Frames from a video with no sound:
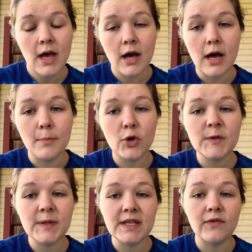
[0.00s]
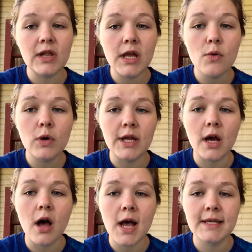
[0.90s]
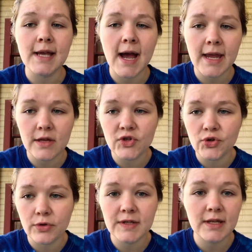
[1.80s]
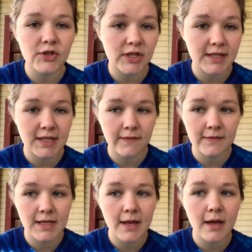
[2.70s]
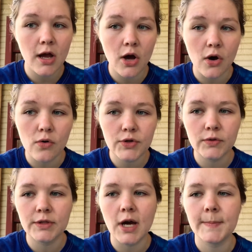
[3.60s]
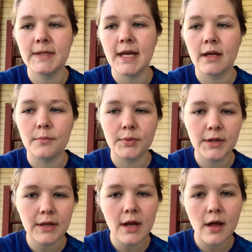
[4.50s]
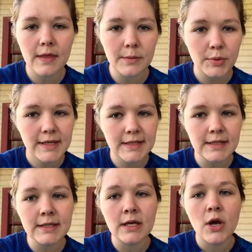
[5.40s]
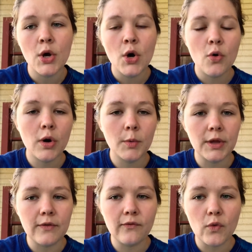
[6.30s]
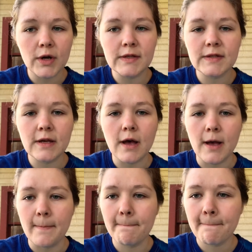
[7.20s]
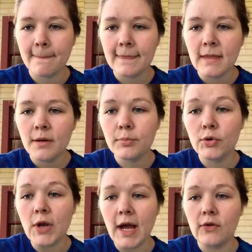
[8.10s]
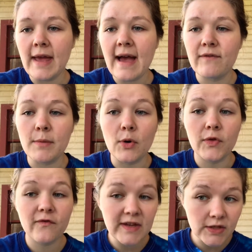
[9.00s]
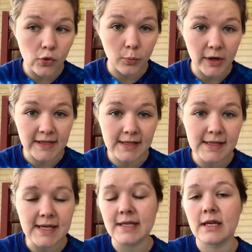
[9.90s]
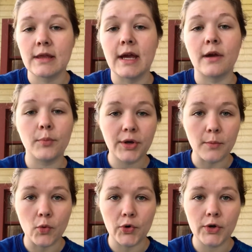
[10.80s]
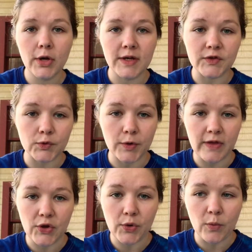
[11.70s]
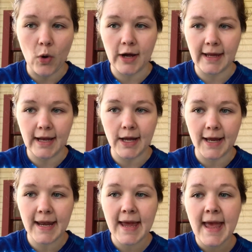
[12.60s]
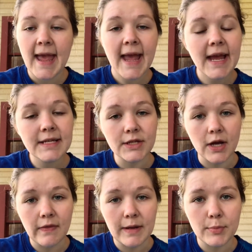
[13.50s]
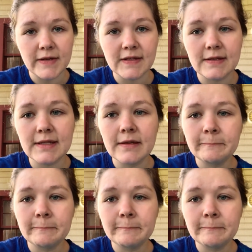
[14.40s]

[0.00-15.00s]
More specifically, will it cause high-end jewelers such as Tiffany & Co. to adopt a completely online presence, or will it force Blue Nile to have a both physical presence, as in like a brick and mortar, a store that you can walk in on, and an online presence?